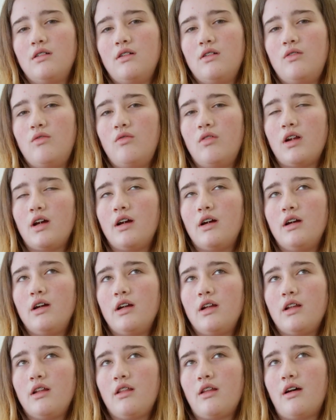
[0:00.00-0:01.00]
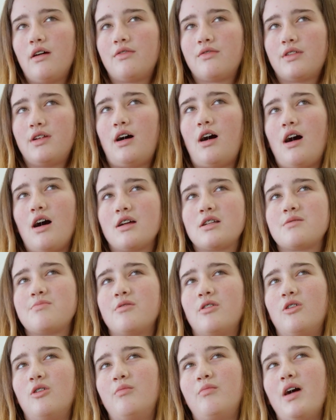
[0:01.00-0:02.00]
When I left the
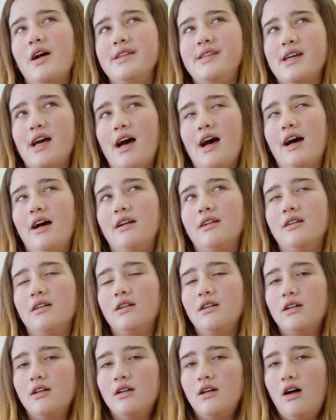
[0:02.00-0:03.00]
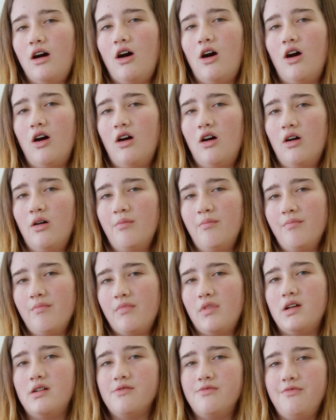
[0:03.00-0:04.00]
hospital, my dad,
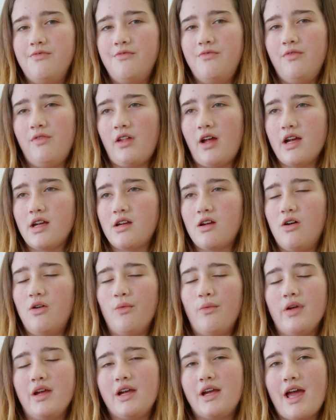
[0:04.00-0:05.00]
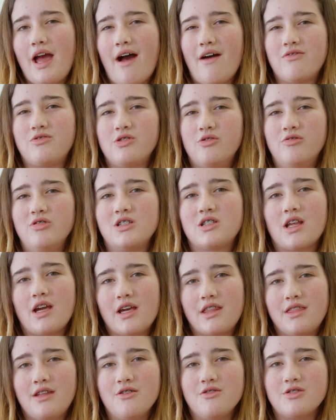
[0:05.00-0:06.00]
a week after, was
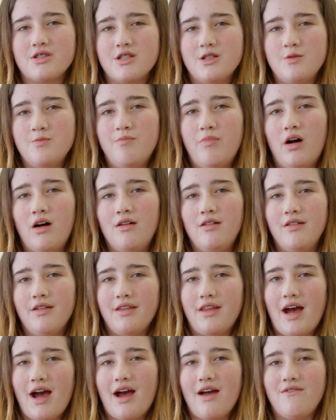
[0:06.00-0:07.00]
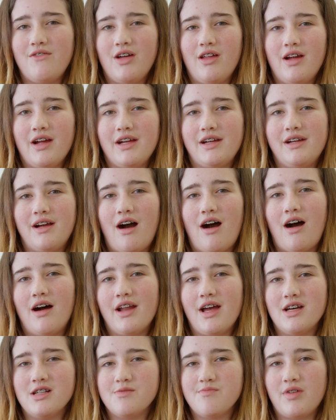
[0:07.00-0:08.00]
like, there's this burn that I feel like
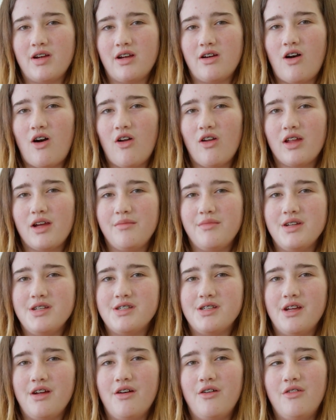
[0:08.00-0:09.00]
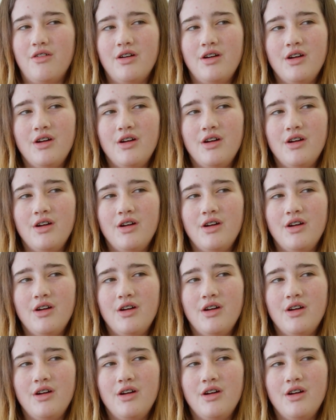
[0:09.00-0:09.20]
God has been calling me to